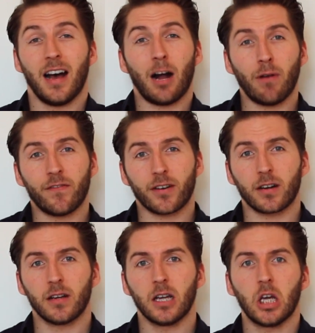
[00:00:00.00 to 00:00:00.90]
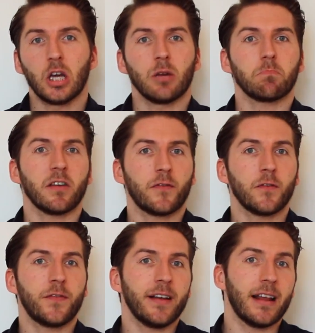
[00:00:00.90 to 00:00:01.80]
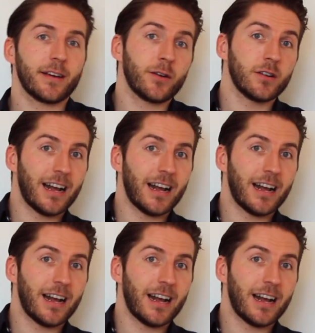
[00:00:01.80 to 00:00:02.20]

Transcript: However, if you feel like you're